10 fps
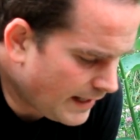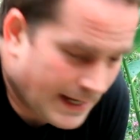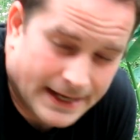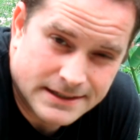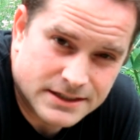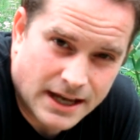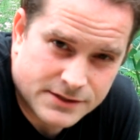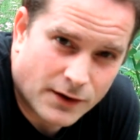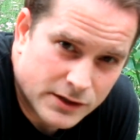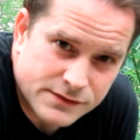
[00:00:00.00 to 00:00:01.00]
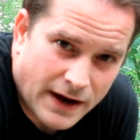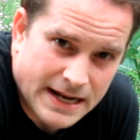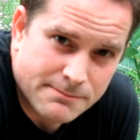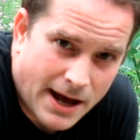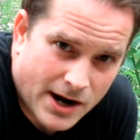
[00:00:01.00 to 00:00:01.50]
And as far as
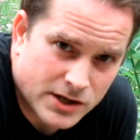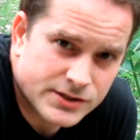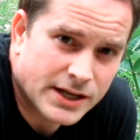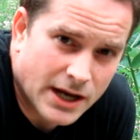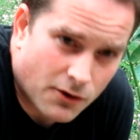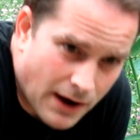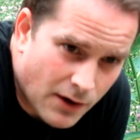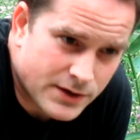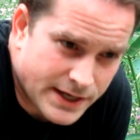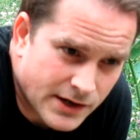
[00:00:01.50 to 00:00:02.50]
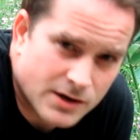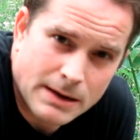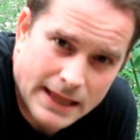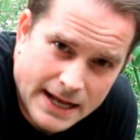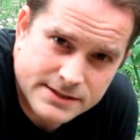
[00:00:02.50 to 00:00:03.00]
finding monarchs around here in
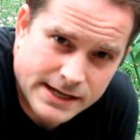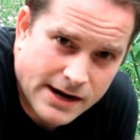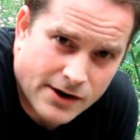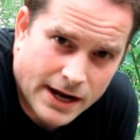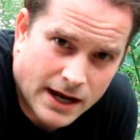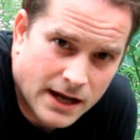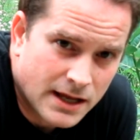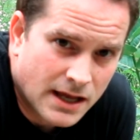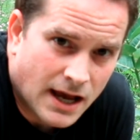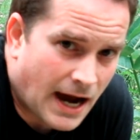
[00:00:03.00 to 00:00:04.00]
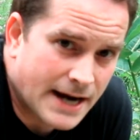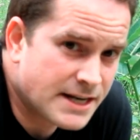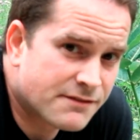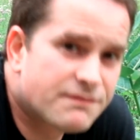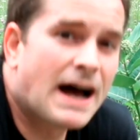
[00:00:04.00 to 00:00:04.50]
my Lansing area, I
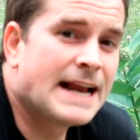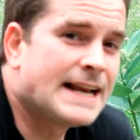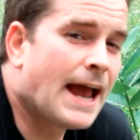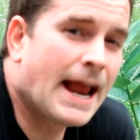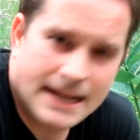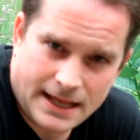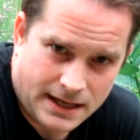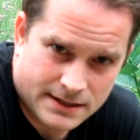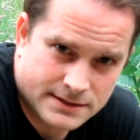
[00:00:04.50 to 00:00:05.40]
didn't find any